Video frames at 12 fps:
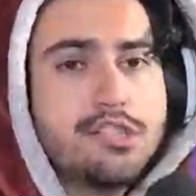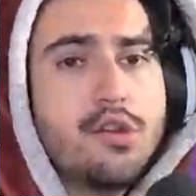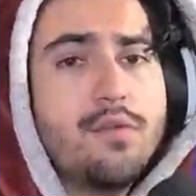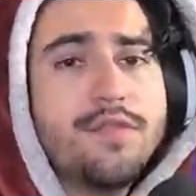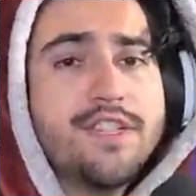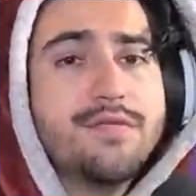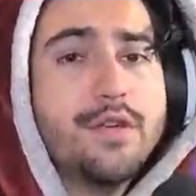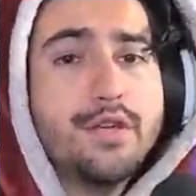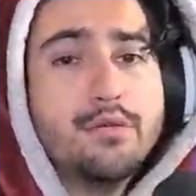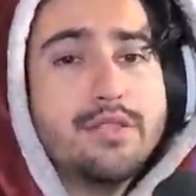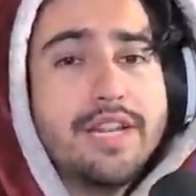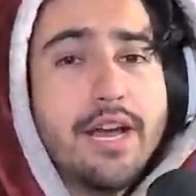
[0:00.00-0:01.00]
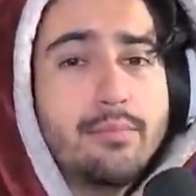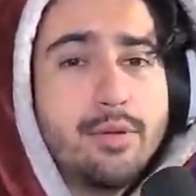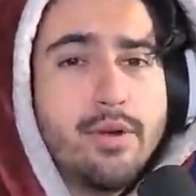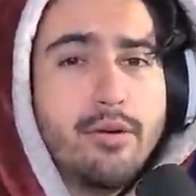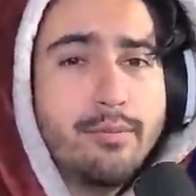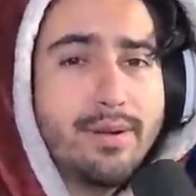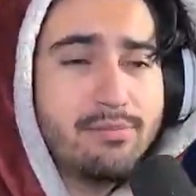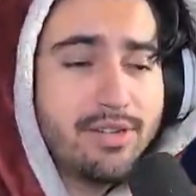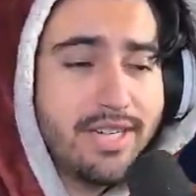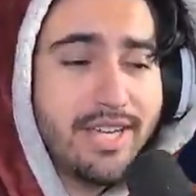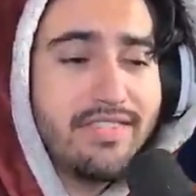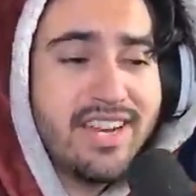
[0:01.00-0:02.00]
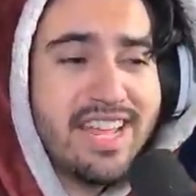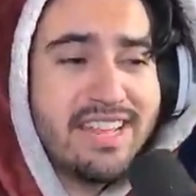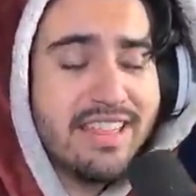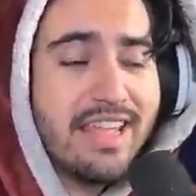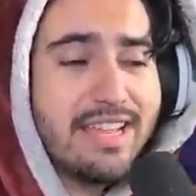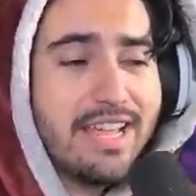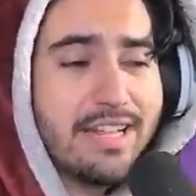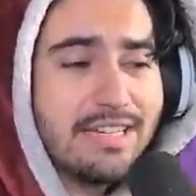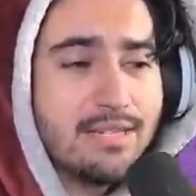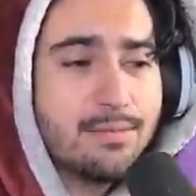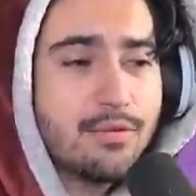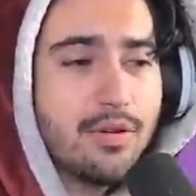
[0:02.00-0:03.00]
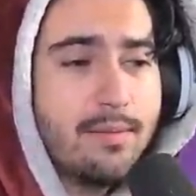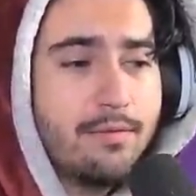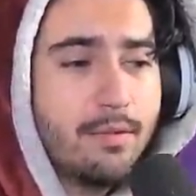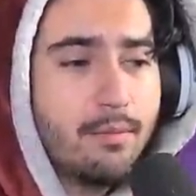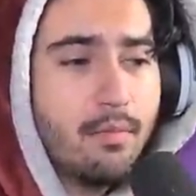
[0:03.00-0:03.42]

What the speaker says: So if this video did help you out, remember, give it a like and subscribe for